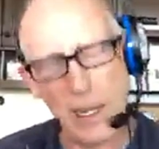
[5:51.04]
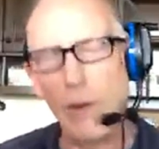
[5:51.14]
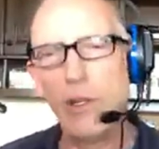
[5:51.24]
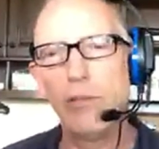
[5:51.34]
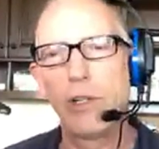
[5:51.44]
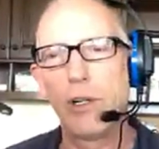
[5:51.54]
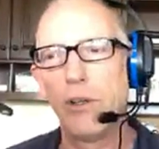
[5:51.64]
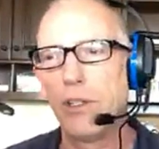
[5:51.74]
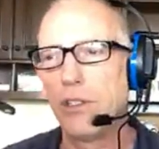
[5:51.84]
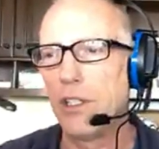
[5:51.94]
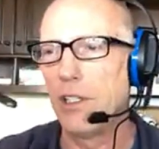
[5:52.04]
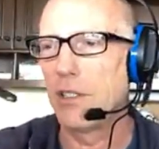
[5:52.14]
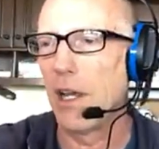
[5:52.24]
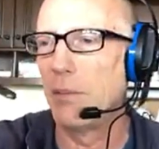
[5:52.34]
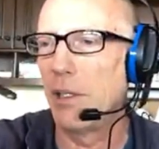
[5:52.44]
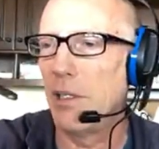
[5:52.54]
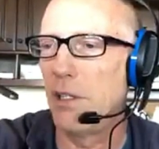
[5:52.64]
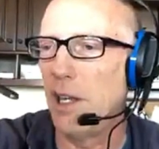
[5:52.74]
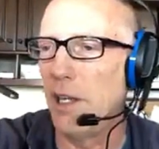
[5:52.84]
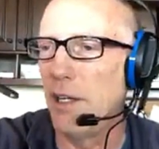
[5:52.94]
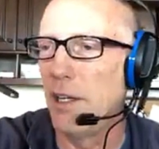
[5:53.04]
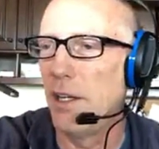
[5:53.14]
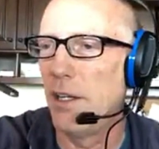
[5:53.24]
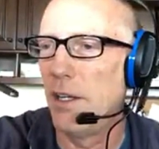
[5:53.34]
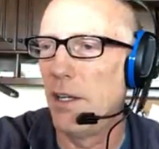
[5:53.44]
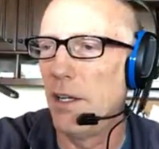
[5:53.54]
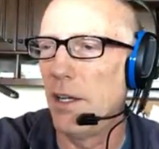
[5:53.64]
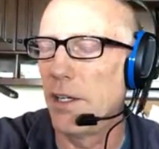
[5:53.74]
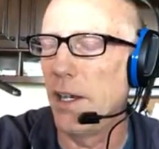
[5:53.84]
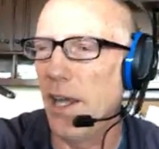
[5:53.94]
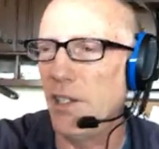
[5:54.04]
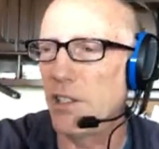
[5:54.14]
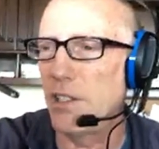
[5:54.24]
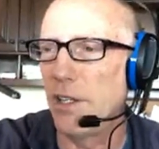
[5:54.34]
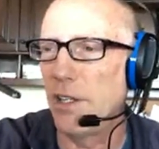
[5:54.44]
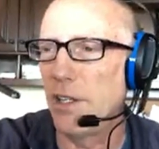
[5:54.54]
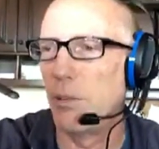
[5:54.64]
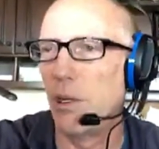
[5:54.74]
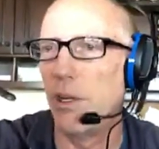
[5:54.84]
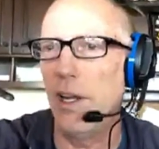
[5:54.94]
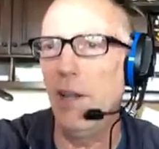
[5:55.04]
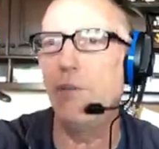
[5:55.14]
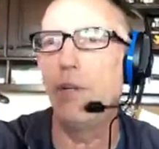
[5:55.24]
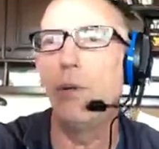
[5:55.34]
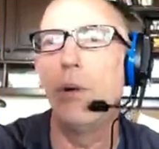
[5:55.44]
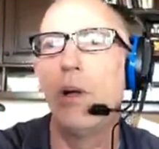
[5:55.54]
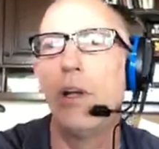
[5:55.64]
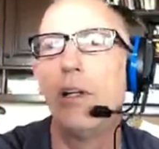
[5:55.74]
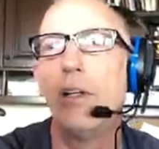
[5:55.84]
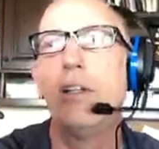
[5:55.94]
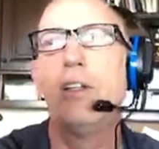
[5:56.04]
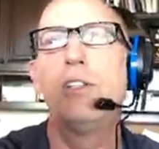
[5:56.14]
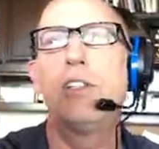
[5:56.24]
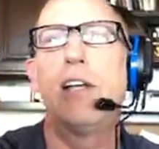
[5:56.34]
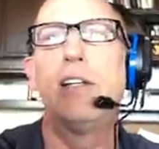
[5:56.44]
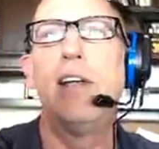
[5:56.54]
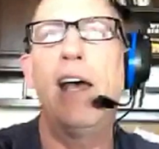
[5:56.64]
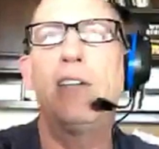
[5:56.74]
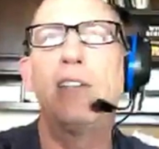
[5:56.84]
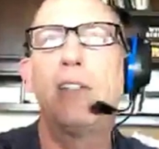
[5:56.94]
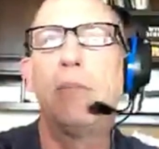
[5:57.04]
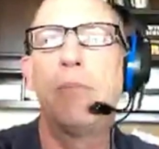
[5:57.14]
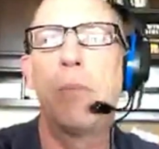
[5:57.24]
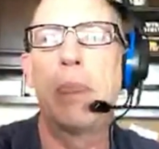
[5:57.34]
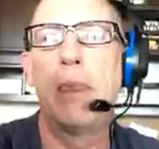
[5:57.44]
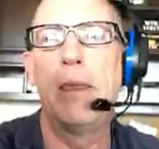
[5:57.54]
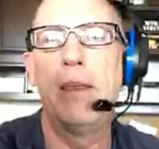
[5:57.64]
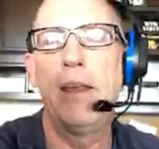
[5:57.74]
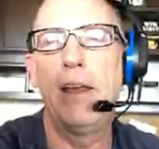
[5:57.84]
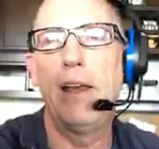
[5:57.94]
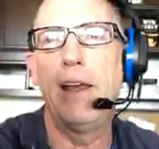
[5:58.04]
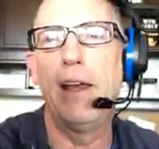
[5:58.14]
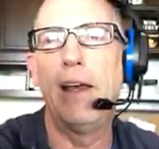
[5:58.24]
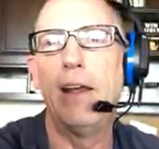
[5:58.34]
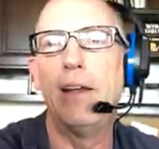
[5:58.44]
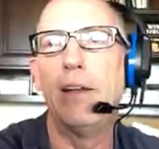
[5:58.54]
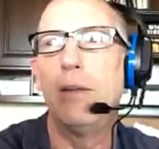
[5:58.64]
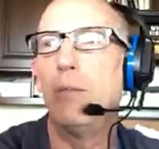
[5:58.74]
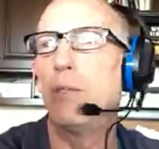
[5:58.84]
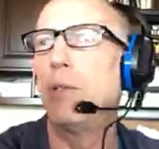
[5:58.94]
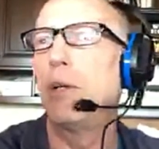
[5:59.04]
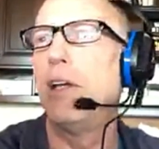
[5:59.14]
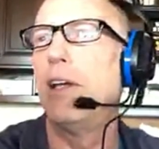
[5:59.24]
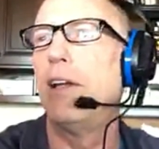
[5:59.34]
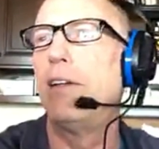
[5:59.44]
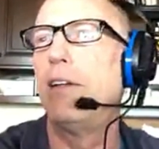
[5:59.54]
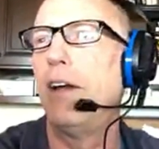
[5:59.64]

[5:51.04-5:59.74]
how difficult this is. I'm going to take a guest and I'm going to interview said guest. And I'm just looking at